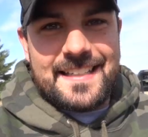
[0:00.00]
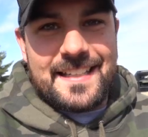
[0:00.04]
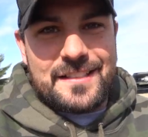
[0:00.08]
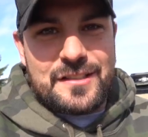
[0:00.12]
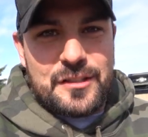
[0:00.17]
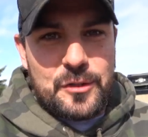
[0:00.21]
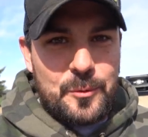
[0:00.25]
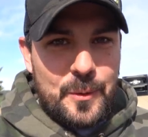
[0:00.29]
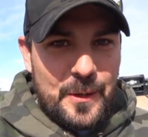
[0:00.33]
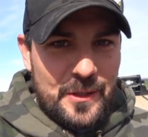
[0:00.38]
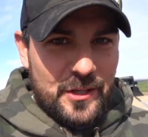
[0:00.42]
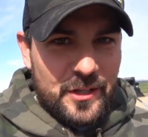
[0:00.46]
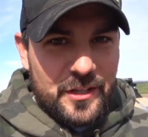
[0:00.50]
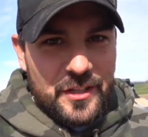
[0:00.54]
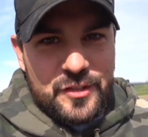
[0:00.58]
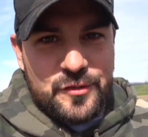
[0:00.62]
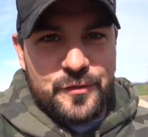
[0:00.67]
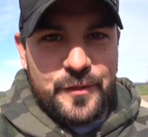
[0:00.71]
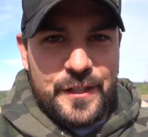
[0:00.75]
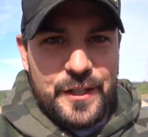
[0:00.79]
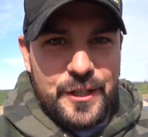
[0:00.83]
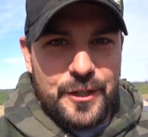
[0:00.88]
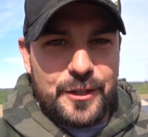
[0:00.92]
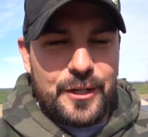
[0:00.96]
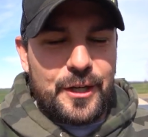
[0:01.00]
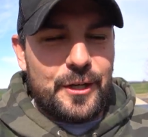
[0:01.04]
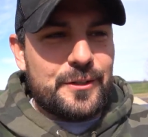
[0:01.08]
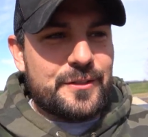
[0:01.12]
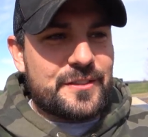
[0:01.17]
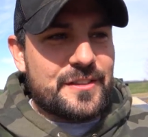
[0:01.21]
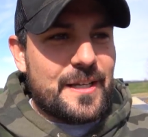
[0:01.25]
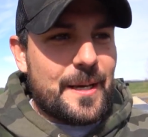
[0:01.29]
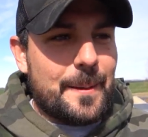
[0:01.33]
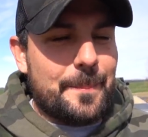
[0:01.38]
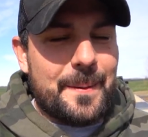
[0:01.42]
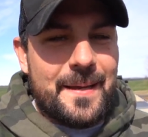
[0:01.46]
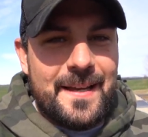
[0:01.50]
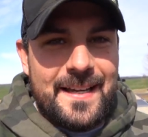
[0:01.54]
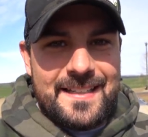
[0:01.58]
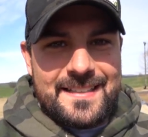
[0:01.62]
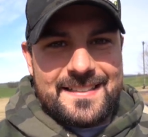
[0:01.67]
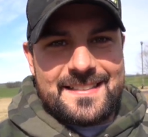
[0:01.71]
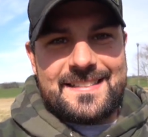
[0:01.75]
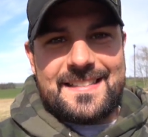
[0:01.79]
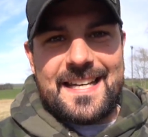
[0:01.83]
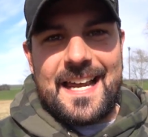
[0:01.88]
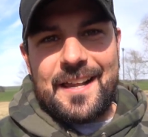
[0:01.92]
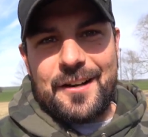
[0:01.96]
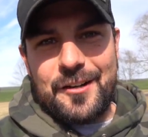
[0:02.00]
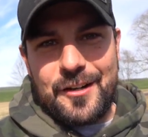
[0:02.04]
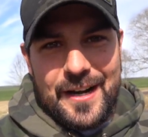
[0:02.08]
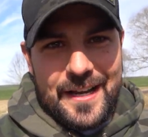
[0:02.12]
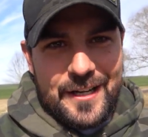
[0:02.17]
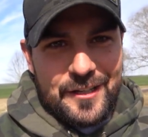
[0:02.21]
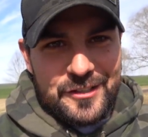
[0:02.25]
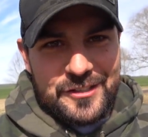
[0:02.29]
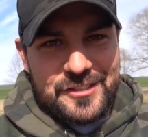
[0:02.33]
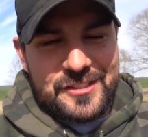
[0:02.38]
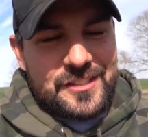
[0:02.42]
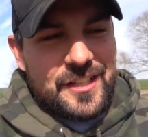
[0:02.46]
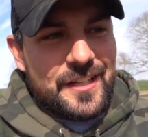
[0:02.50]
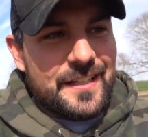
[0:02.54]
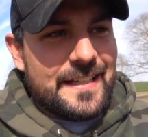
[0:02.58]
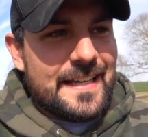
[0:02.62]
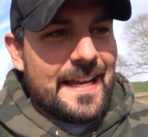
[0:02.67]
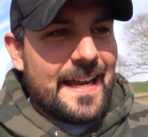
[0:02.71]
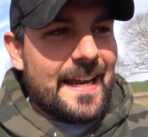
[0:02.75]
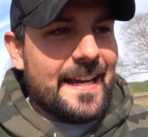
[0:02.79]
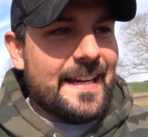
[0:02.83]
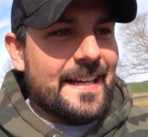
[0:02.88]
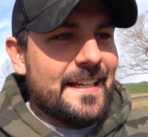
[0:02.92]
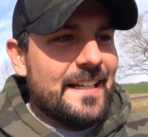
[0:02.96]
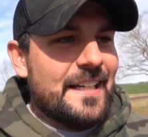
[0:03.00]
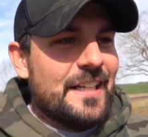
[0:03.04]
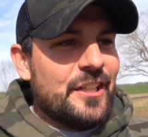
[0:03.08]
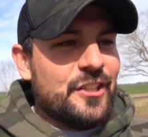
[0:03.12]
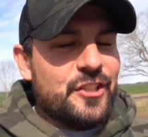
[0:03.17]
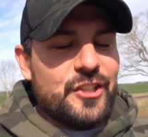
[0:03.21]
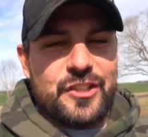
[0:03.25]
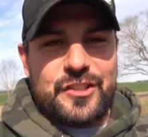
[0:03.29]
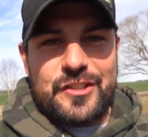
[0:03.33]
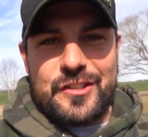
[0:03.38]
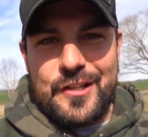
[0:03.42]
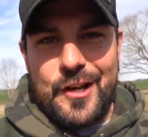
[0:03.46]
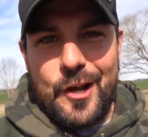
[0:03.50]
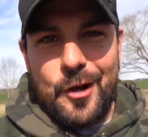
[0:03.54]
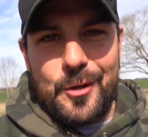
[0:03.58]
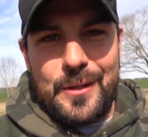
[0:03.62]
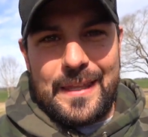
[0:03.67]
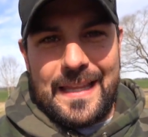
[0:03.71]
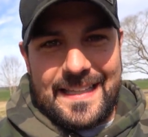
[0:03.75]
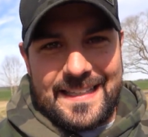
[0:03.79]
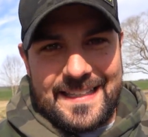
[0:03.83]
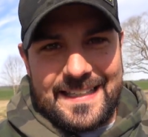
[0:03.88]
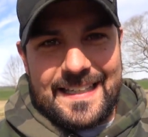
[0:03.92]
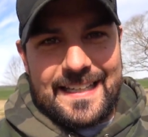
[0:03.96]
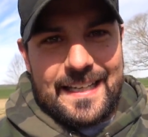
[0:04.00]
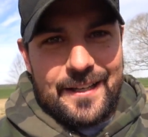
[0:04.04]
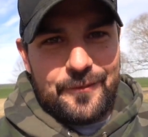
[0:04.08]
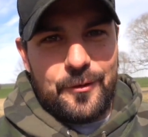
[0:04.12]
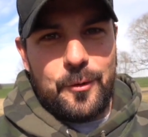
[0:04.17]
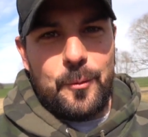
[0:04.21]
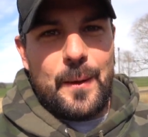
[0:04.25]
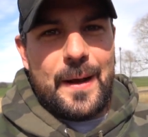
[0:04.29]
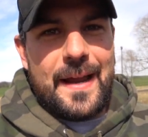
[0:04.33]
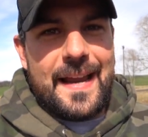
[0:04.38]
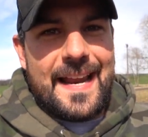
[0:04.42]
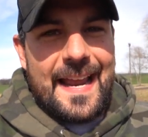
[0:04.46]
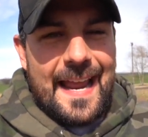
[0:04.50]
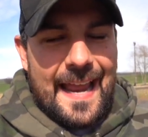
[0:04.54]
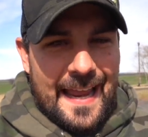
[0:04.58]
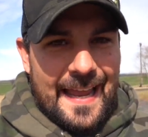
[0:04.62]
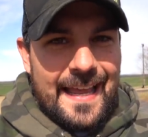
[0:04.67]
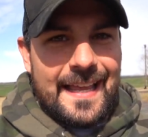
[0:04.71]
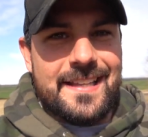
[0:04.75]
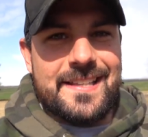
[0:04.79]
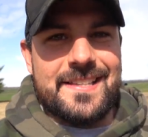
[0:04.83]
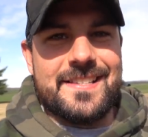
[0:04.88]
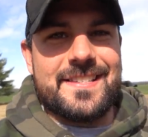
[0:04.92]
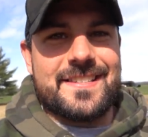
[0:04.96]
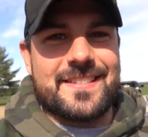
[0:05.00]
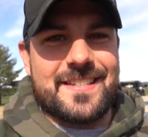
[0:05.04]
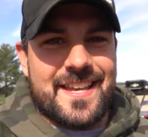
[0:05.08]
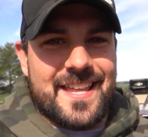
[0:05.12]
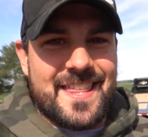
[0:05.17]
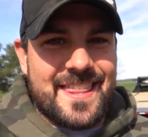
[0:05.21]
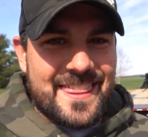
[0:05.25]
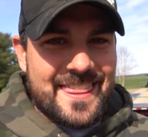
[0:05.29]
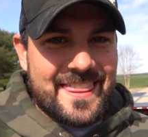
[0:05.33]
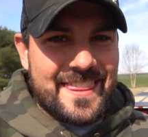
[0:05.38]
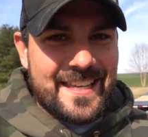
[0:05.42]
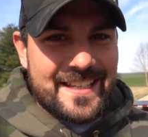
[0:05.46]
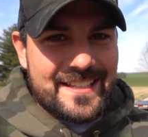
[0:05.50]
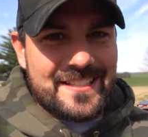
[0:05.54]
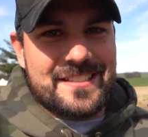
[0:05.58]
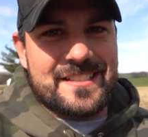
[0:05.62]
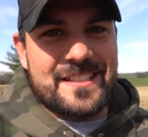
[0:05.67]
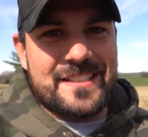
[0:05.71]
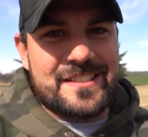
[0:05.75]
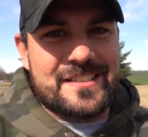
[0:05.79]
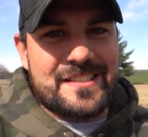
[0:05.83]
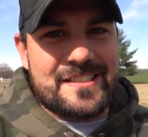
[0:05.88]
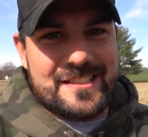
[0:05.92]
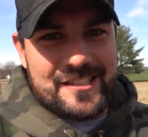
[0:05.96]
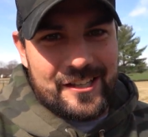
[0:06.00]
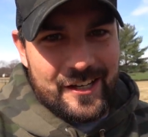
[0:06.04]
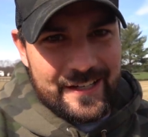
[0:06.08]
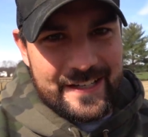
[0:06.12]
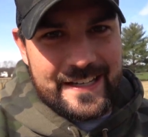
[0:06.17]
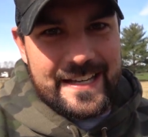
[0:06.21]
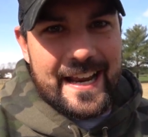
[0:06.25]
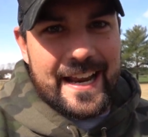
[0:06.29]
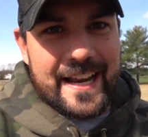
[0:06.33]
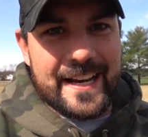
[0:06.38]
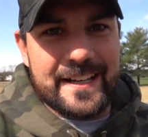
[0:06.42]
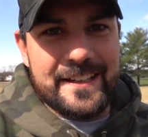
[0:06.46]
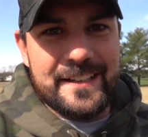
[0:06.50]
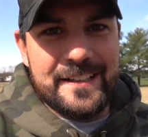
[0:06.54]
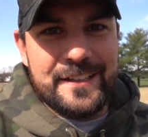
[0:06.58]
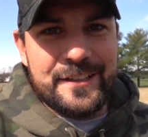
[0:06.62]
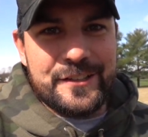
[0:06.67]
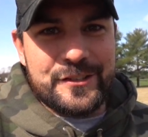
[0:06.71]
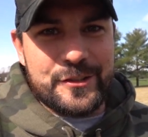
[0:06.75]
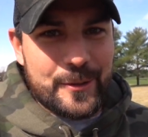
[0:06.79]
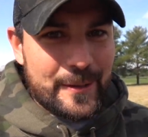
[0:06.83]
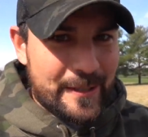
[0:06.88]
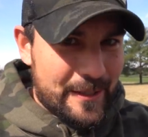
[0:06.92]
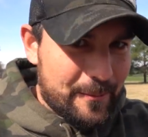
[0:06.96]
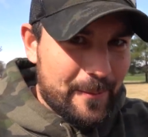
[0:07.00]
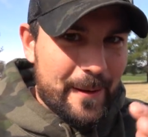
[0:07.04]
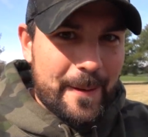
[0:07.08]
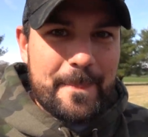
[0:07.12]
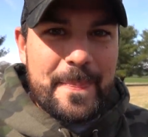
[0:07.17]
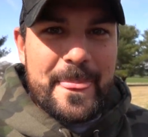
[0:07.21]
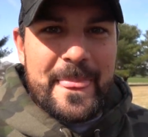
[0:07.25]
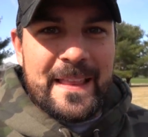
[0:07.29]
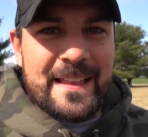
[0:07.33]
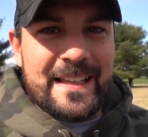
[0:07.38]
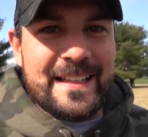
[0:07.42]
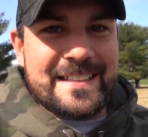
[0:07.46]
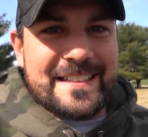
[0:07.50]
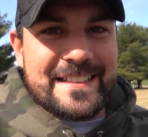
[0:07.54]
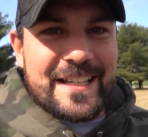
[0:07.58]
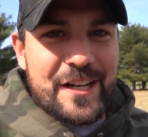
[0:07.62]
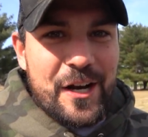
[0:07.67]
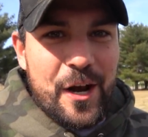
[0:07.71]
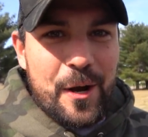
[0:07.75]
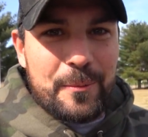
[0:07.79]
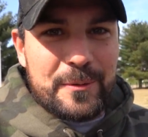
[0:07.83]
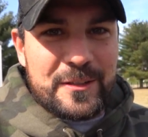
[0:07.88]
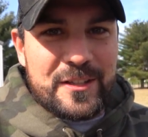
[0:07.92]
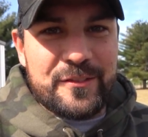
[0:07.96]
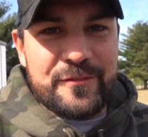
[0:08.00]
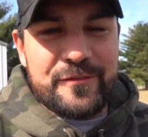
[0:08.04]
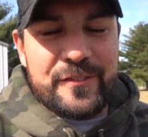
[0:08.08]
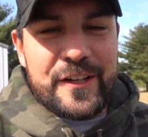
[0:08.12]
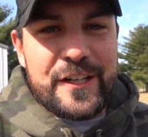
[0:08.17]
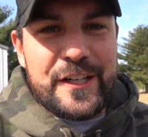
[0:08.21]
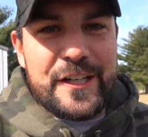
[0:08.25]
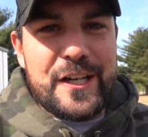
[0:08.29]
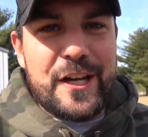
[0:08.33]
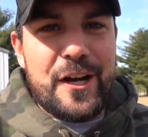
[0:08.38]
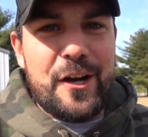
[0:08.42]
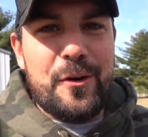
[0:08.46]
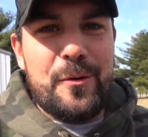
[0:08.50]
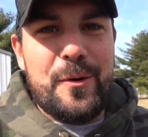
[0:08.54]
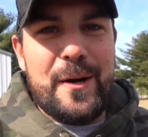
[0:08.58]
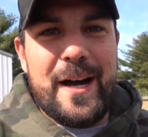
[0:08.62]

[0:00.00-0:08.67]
it. So whether this video goes up Saturday or Sunday, just know that the giveaway ends this Sunday. So anyway, let's get on with the video.